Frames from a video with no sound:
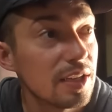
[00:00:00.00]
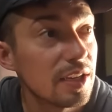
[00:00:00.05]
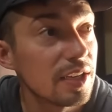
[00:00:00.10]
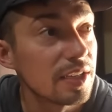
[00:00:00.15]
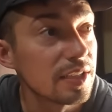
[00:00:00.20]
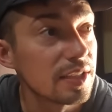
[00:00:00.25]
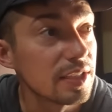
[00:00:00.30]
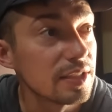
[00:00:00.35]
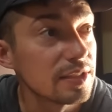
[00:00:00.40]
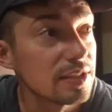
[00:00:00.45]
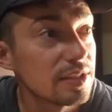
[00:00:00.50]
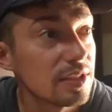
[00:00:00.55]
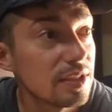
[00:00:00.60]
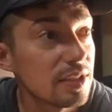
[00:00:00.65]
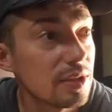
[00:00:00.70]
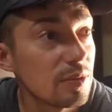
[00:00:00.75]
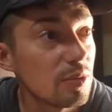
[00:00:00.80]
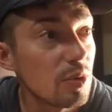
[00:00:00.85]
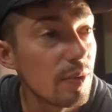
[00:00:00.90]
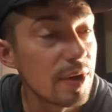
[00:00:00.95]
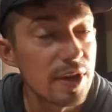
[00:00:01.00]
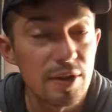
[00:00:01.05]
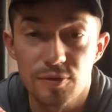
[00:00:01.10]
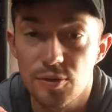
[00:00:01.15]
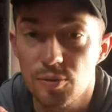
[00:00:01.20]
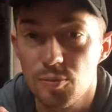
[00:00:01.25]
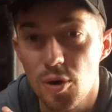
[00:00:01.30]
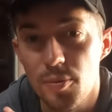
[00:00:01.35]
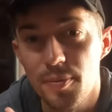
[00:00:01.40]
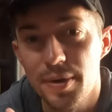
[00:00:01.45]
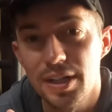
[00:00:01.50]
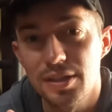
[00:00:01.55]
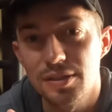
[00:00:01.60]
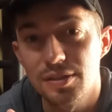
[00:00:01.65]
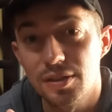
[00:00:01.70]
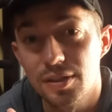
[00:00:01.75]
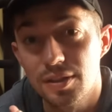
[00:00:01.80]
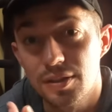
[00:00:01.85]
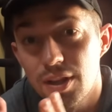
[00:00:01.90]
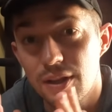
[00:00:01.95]
I guess uh, we'll wait a few more
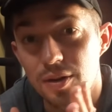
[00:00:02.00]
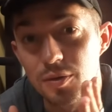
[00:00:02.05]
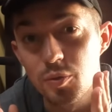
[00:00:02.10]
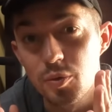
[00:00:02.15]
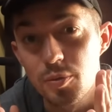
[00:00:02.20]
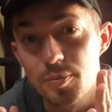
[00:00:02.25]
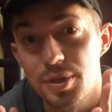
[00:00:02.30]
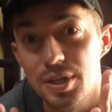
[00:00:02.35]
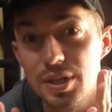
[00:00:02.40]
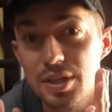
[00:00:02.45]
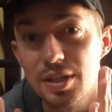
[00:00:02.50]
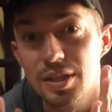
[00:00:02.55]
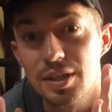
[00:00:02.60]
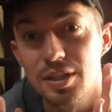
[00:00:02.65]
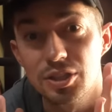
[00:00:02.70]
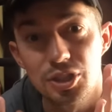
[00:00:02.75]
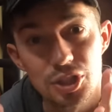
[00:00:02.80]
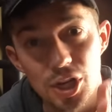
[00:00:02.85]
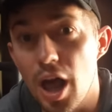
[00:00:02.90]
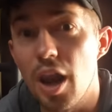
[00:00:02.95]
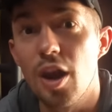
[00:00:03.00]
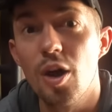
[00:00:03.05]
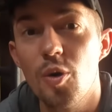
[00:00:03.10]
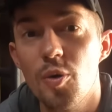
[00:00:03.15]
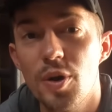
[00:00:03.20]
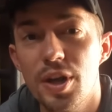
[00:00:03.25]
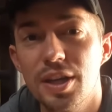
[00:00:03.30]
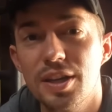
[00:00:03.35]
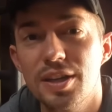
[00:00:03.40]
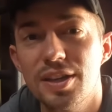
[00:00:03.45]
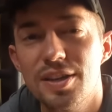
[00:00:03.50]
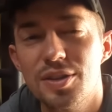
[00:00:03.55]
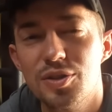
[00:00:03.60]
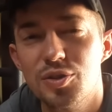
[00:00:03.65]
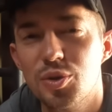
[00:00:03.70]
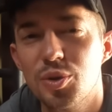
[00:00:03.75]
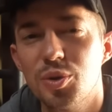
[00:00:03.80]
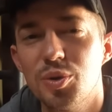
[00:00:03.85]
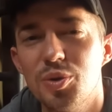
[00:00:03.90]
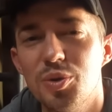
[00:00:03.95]
minutes and then we'll be chaloing
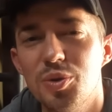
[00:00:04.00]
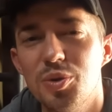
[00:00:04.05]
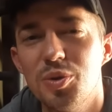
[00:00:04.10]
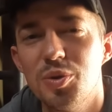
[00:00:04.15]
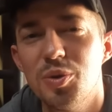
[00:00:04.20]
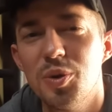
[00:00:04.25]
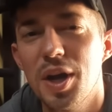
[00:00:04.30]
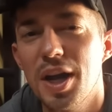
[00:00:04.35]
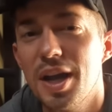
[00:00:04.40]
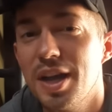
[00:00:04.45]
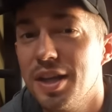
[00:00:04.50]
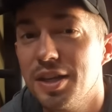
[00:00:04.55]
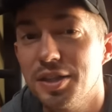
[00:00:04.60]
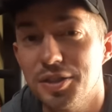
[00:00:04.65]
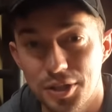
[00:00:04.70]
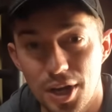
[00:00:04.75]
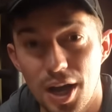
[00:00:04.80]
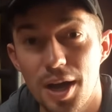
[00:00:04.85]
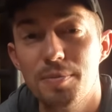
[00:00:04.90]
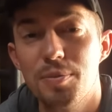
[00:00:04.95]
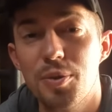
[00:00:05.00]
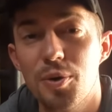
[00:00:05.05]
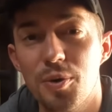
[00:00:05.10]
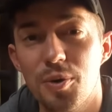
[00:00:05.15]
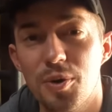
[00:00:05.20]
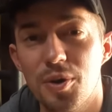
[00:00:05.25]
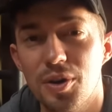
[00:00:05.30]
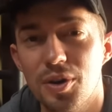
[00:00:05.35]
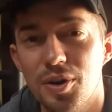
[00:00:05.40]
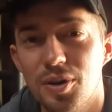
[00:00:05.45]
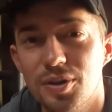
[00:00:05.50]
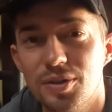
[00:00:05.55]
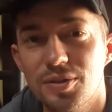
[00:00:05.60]
to Jodhpur.